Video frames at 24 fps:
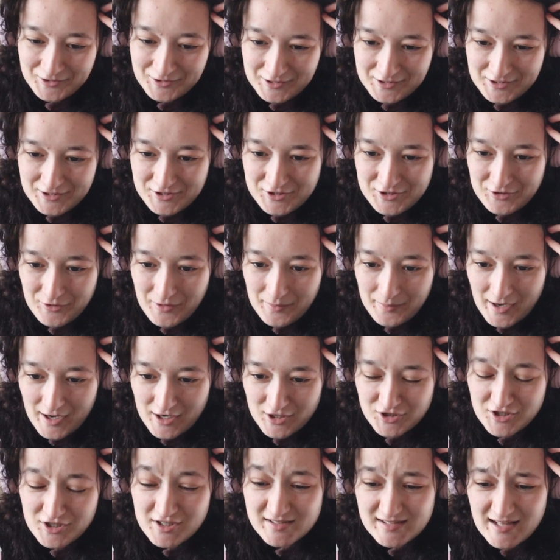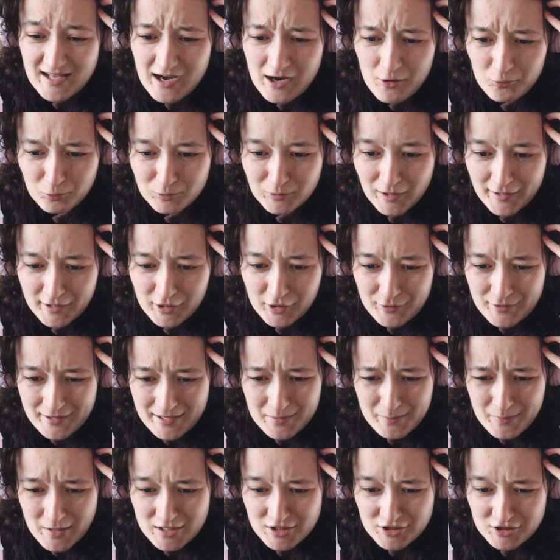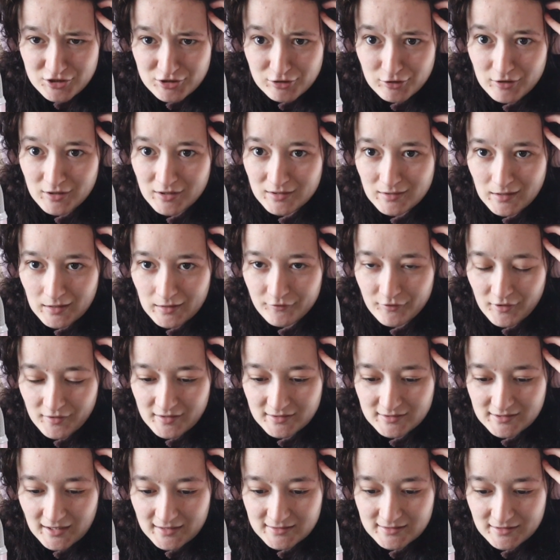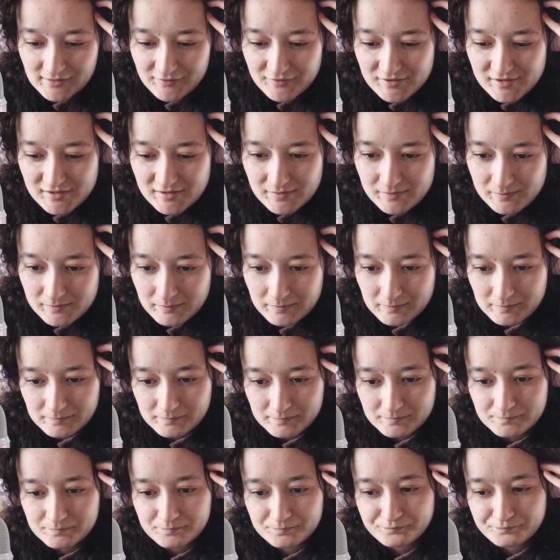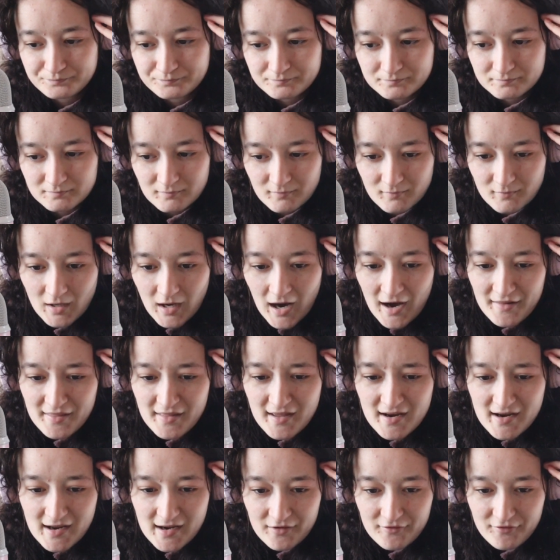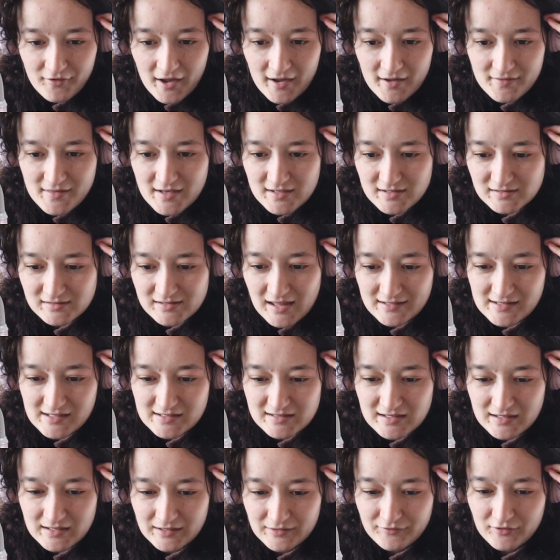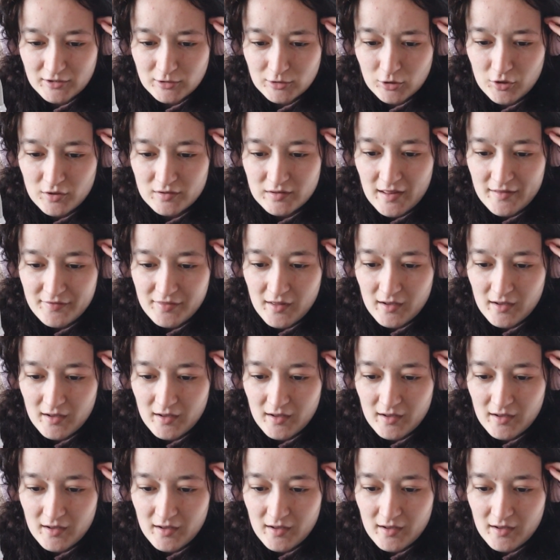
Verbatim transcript: gonna show the badge. Is that how like Korean badges look like for detectives? Are they in a cafe? That that doesn't even look like